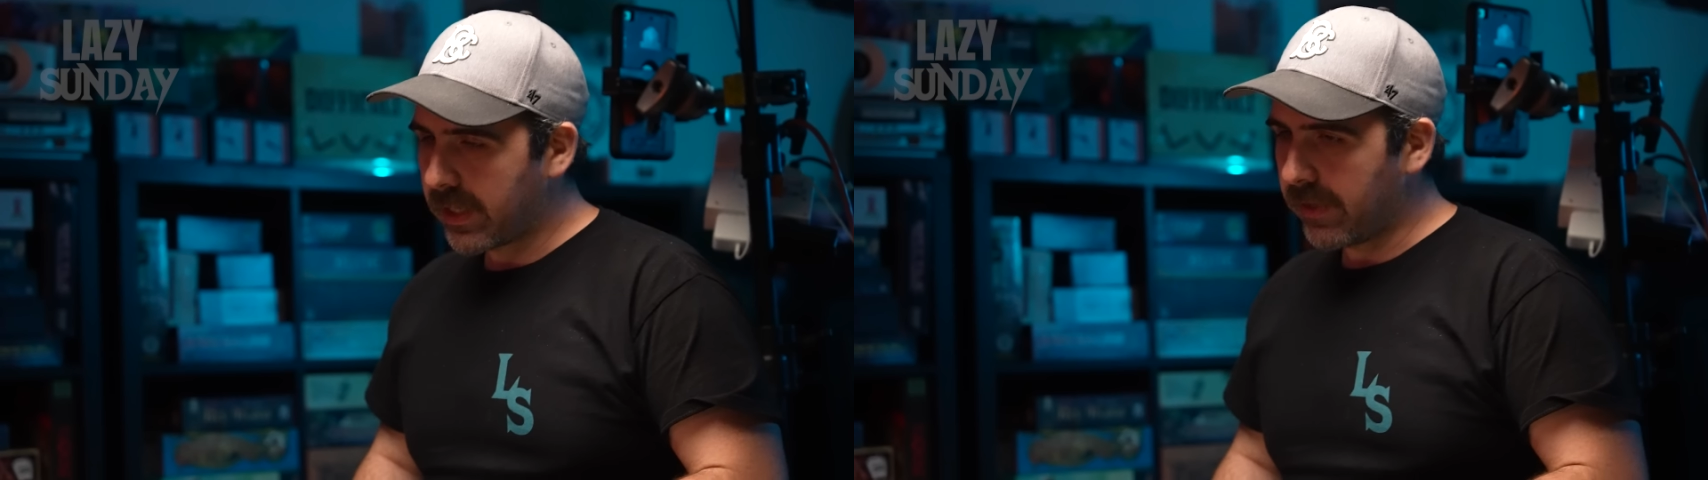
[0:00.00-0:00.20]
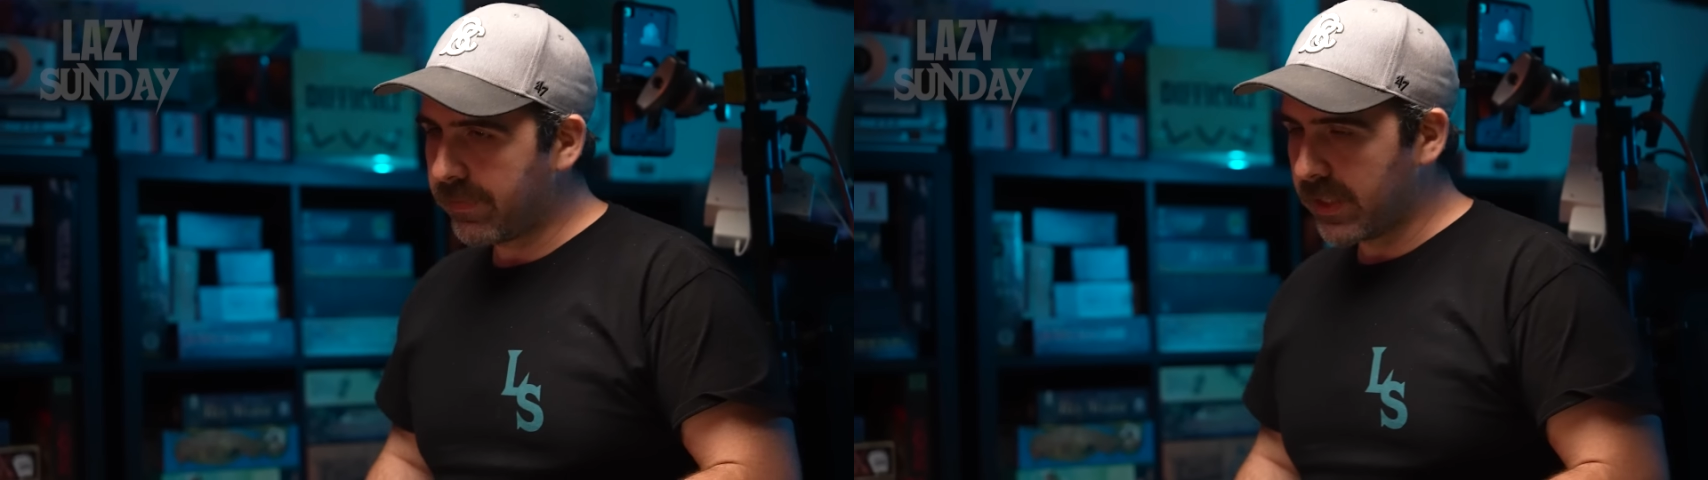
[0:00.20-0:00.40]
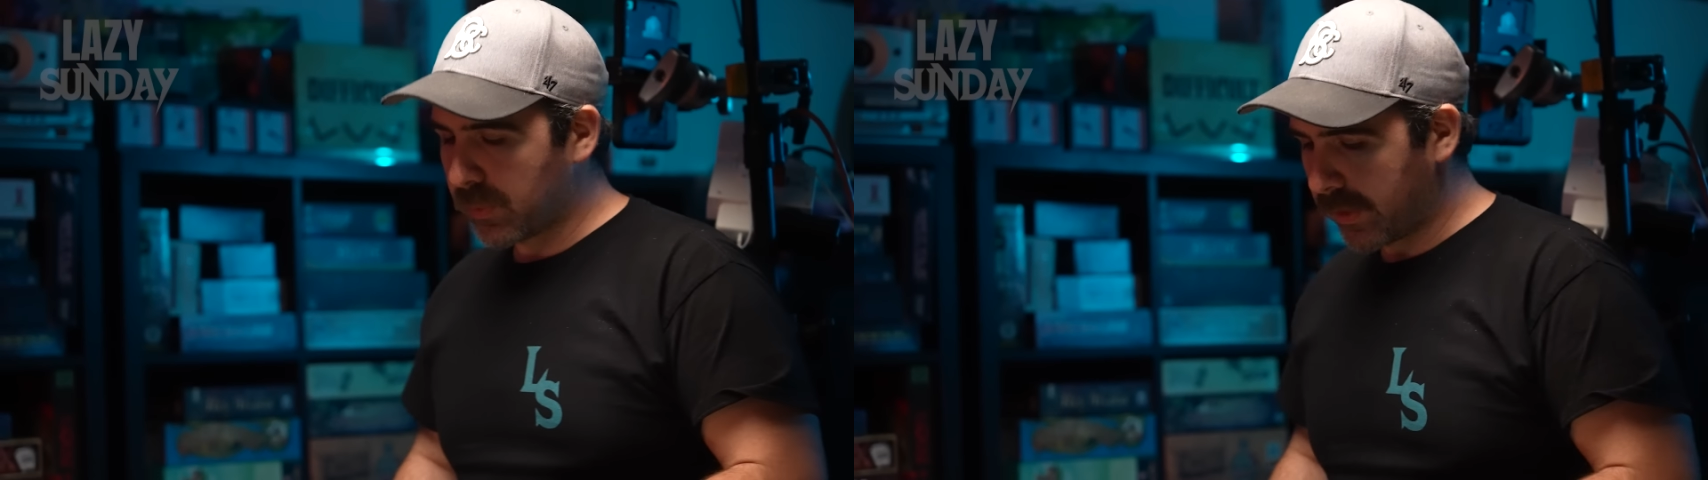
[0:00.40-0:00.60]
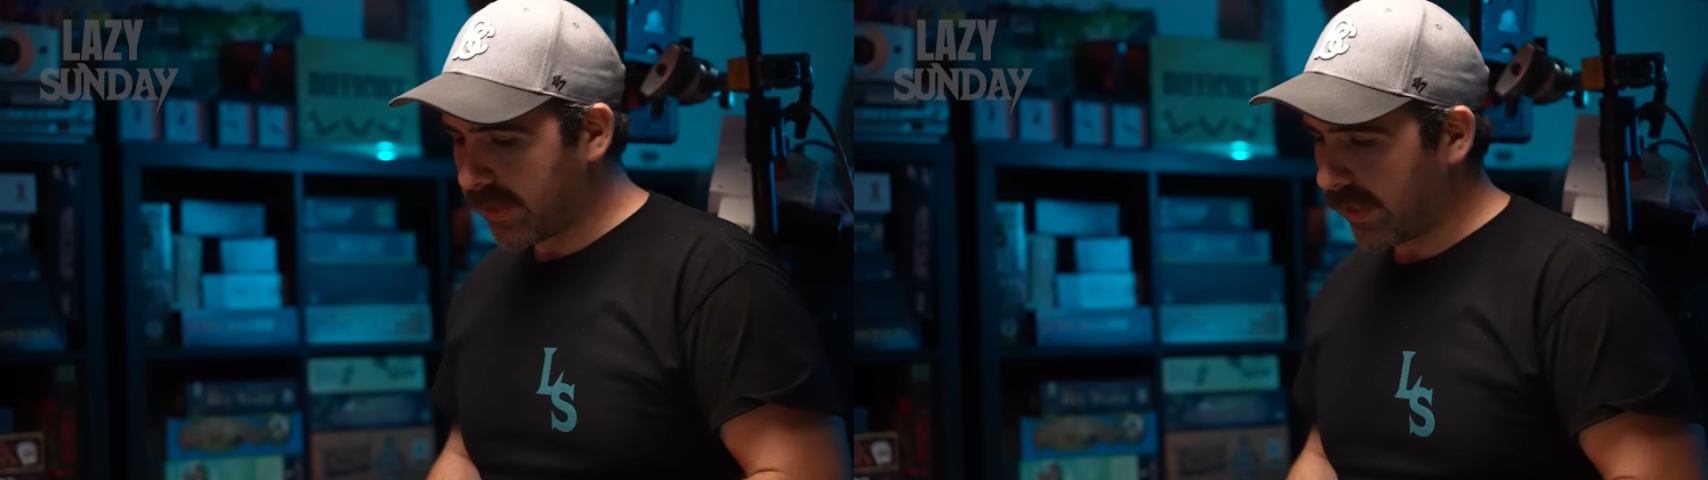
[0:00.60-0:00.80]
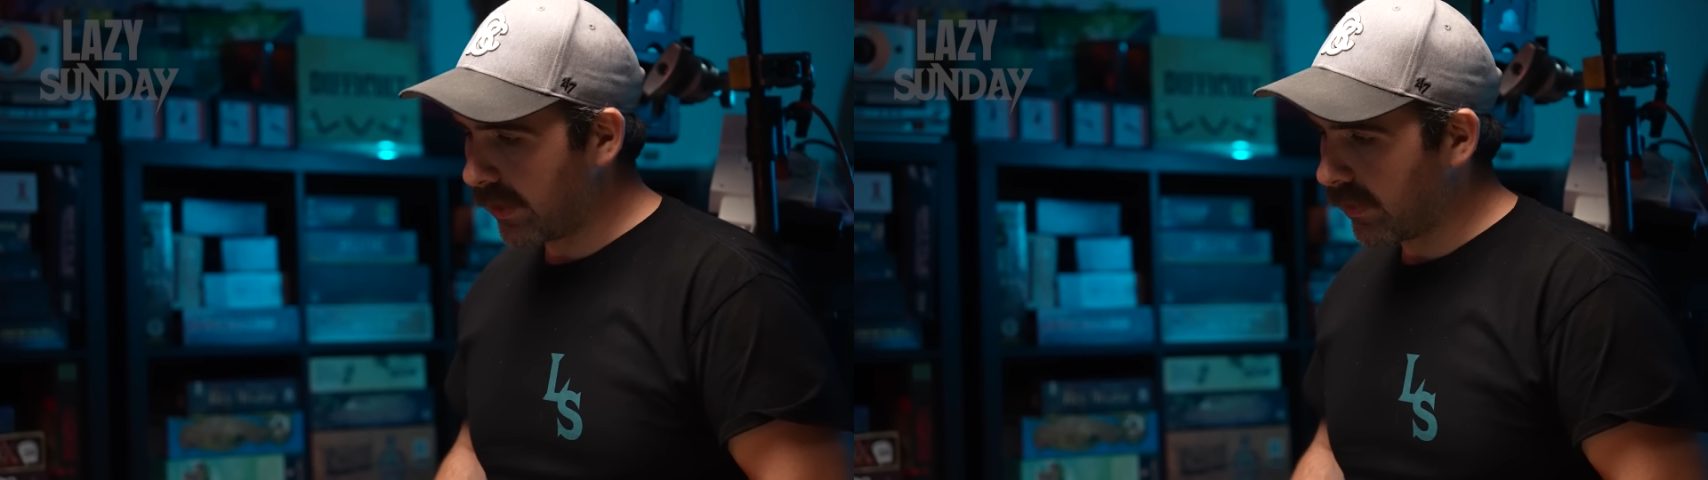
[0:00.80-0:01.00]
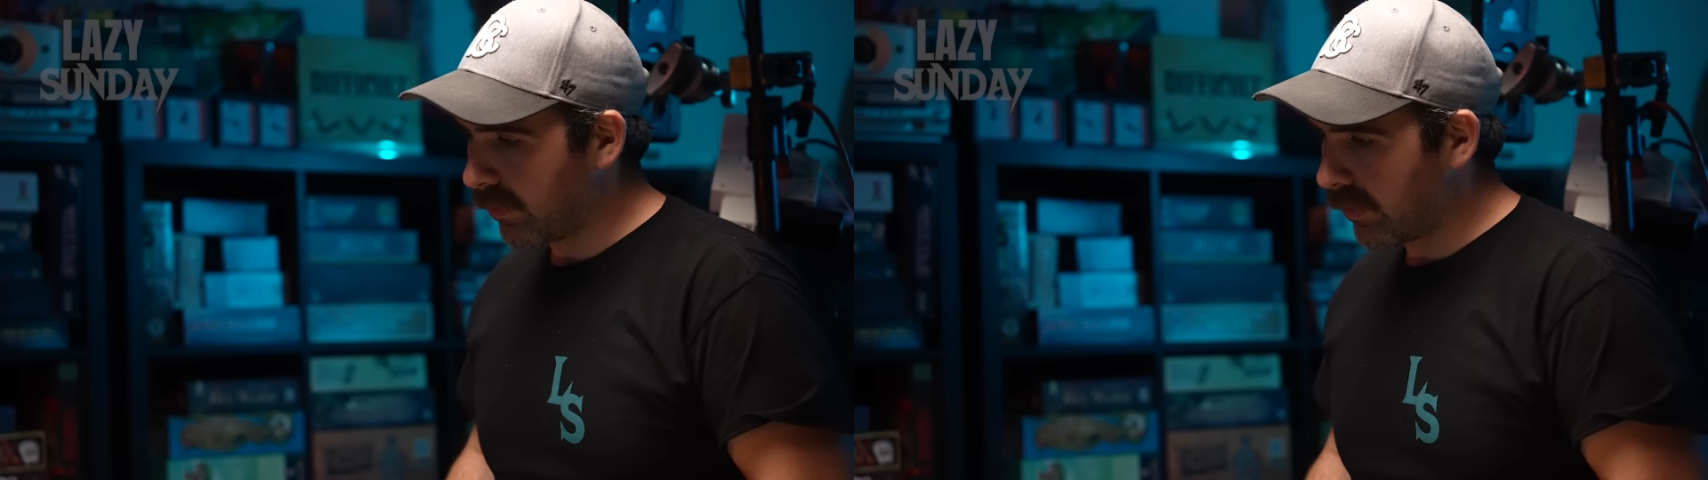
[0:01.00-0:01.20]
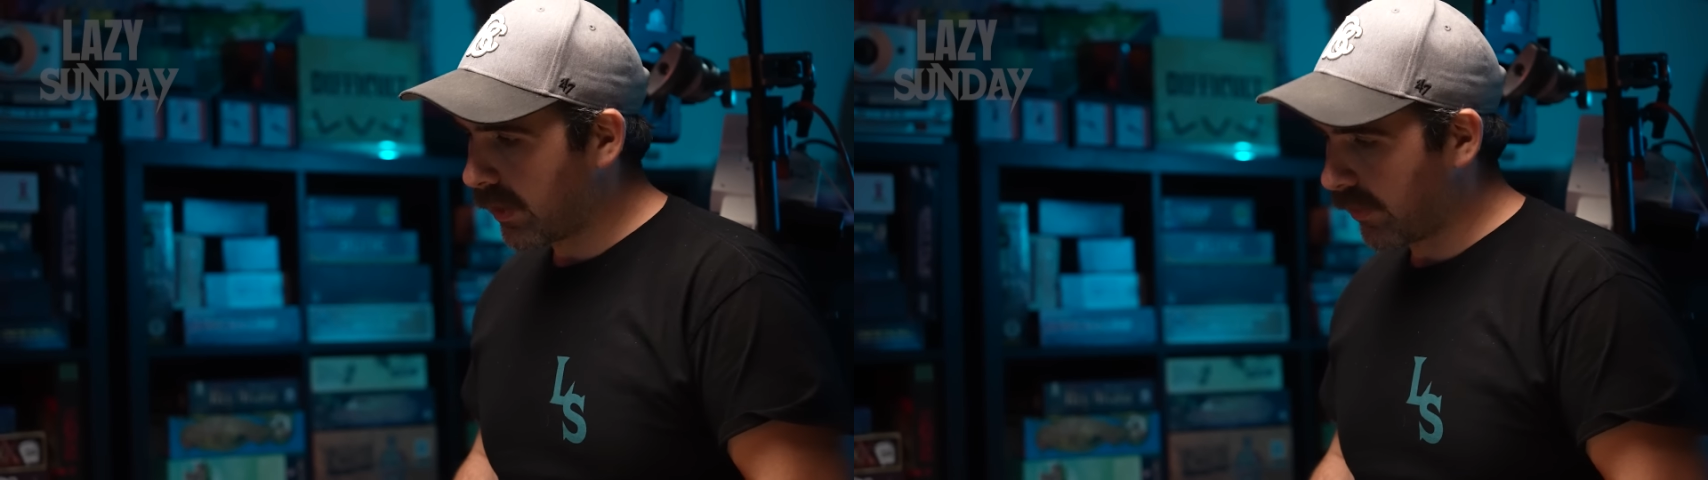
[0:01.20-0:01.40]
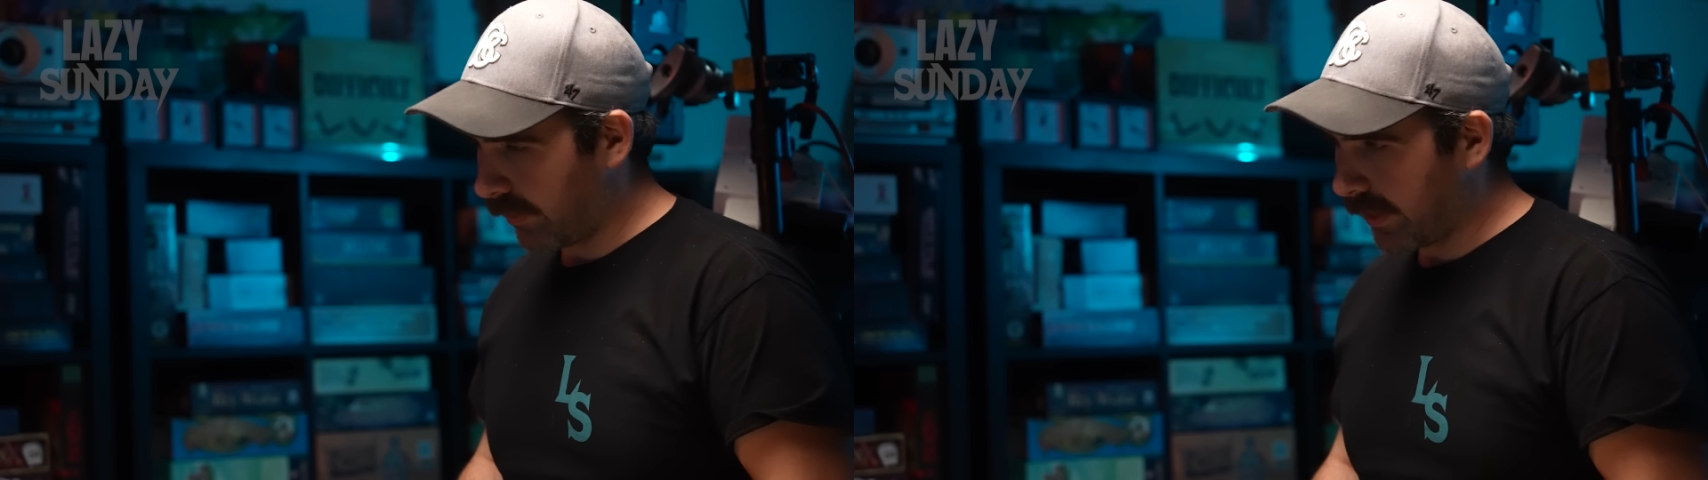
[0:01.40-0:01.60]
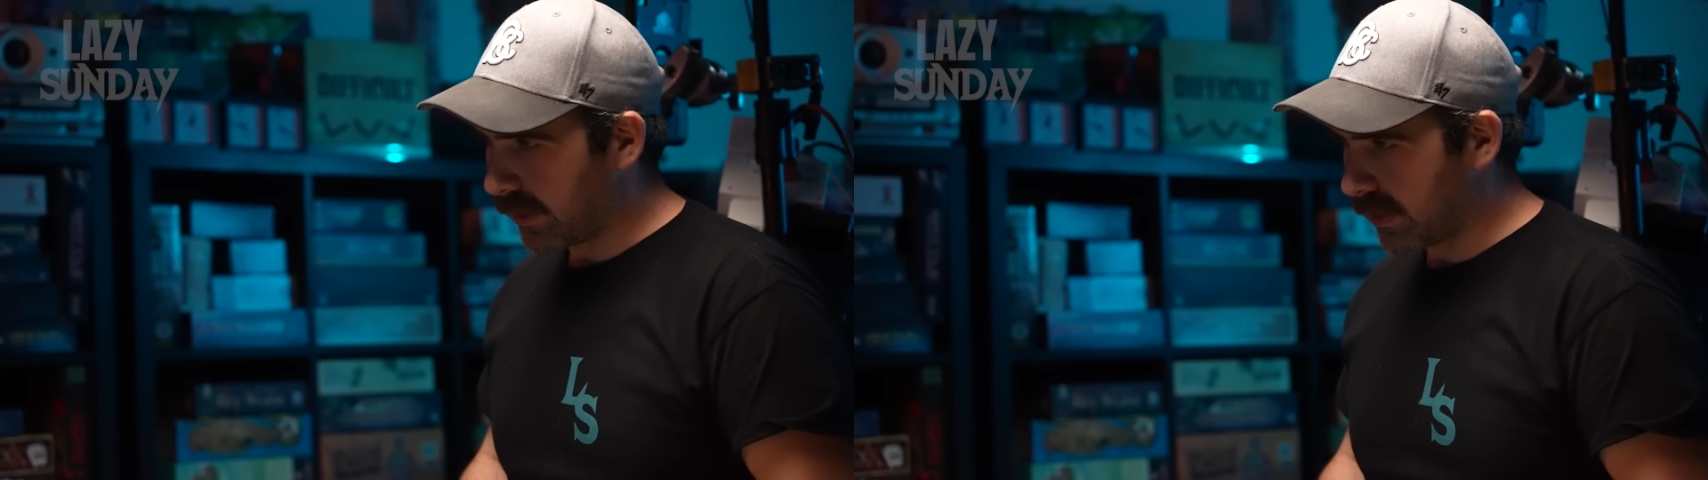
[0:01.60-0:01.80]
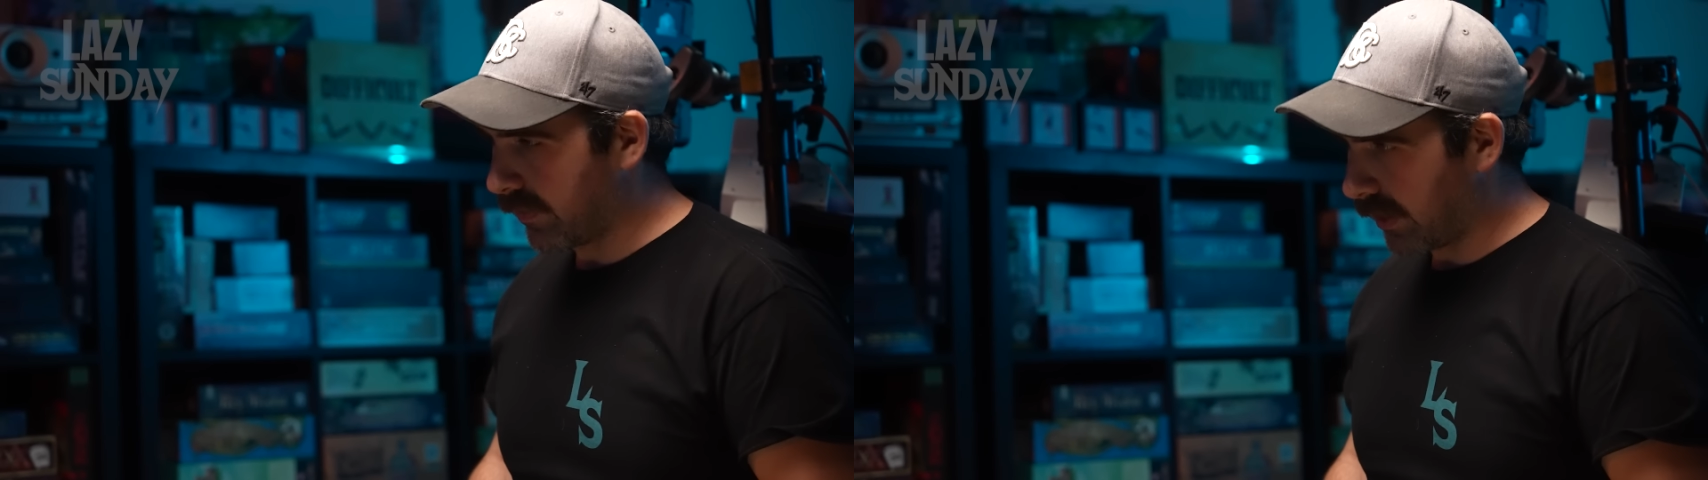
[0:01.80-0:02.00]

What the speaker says: if he's within 3 inches of a